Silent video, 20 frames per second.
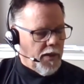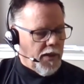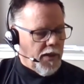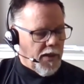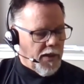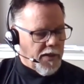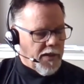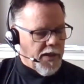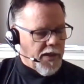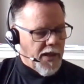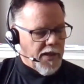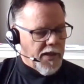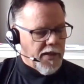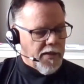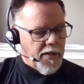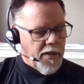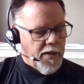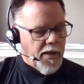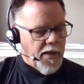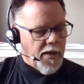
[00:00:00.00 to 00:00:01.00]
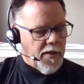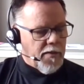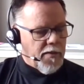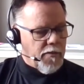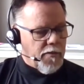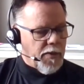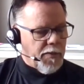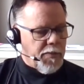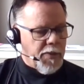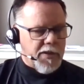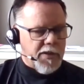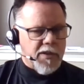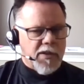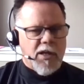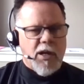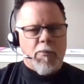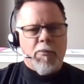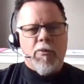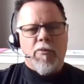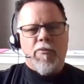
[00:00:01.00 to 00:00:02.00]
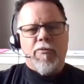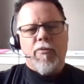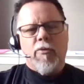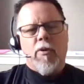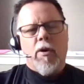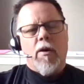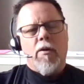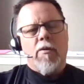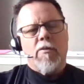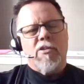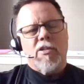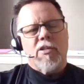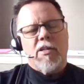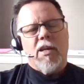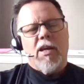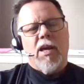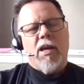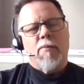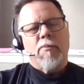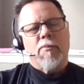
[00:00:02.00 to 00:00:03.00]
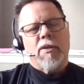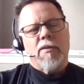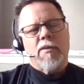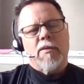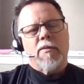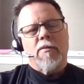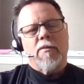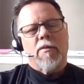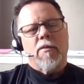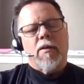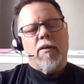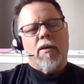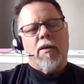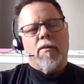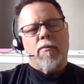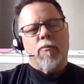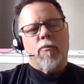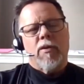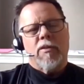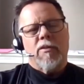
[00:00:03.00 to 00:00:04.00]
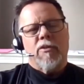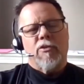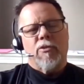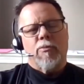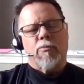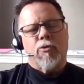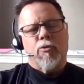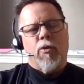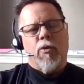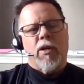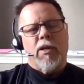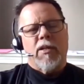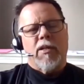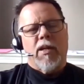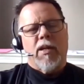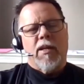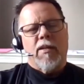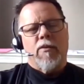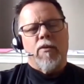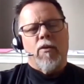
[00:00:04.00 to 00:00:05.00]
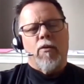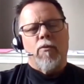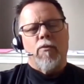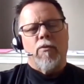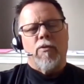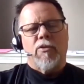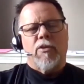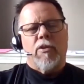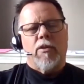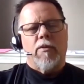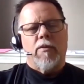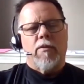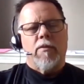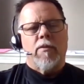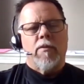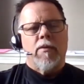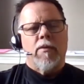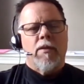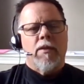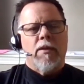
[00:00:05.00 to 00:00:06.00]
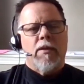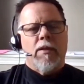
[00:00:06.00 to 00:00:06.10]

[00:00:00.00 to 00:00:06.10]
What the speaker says: And then we picked a couple for RCM, and I went to some training on those, and